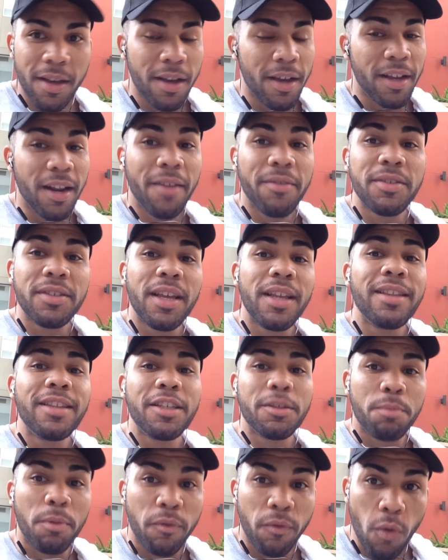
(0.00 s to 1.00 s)
And I've said
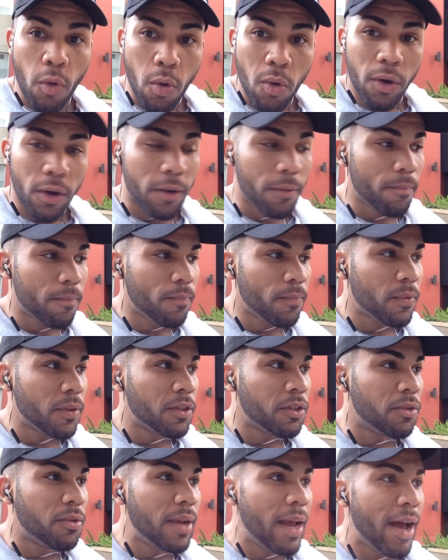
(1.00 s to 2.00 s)
this before.
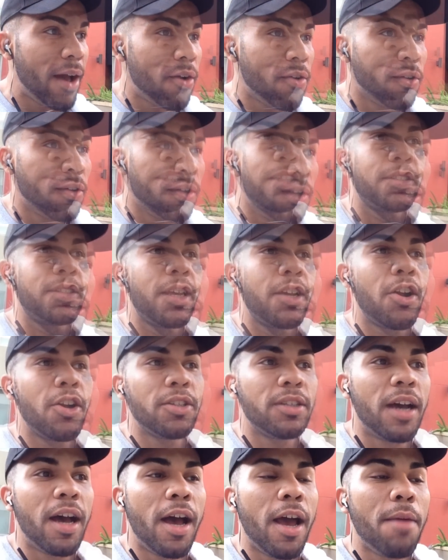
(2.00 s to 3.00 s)
So now, let's take our
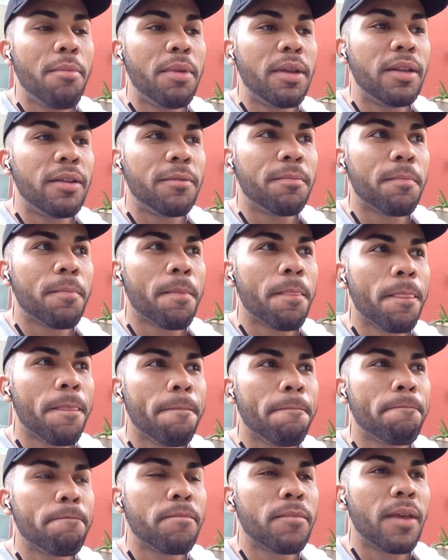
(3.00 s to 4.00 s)
time
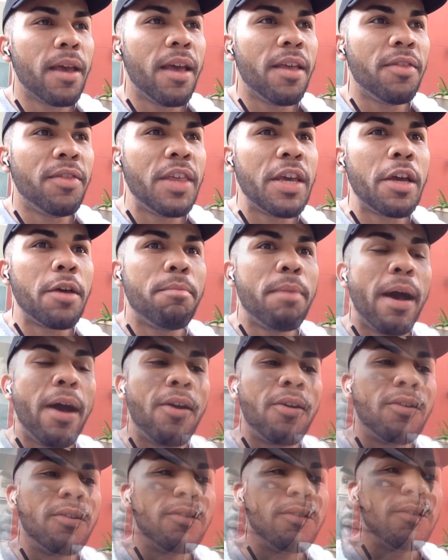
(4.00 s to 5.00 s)
and think
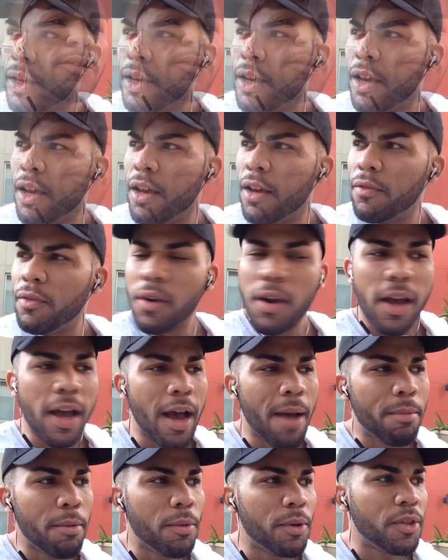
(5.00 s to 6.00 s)
about, if you're not
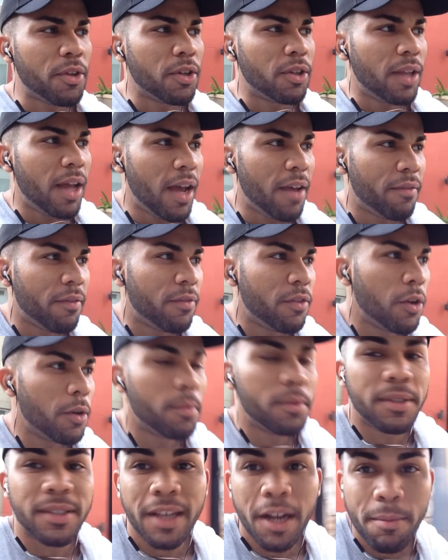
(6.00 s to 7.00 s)
happy with your life, if you're
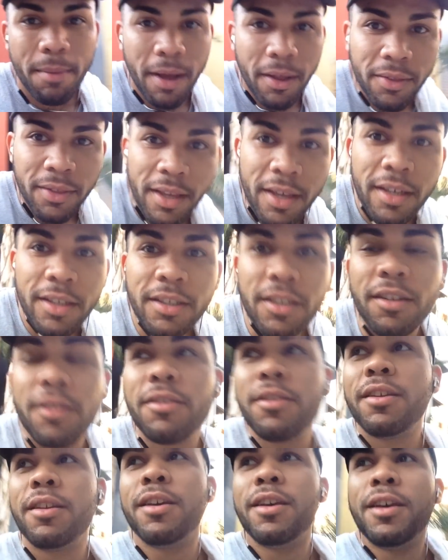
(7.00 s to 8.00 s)
upset about things, and,
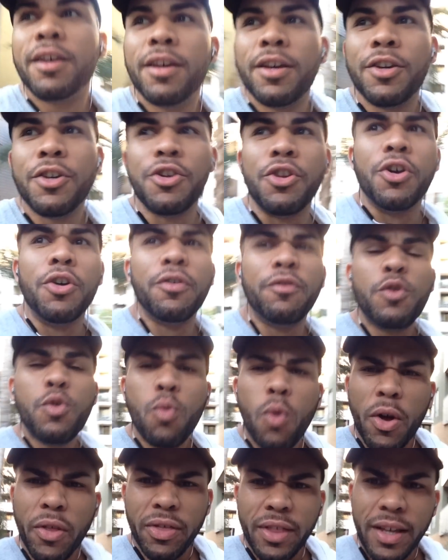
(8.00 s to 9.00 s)
you know, if you
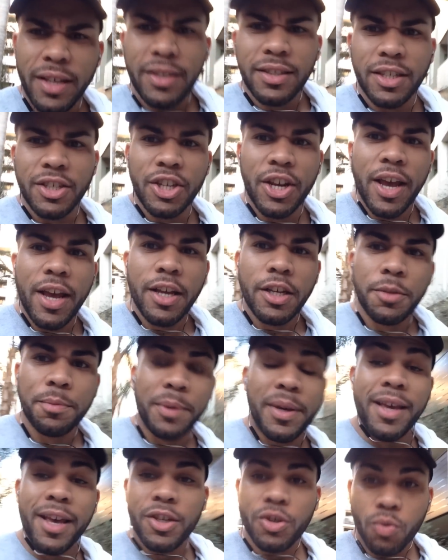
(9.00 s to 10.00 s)
want things to change,
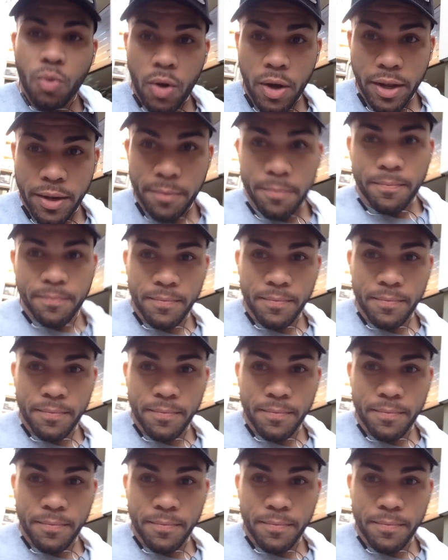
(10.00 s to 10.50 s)
but guess what?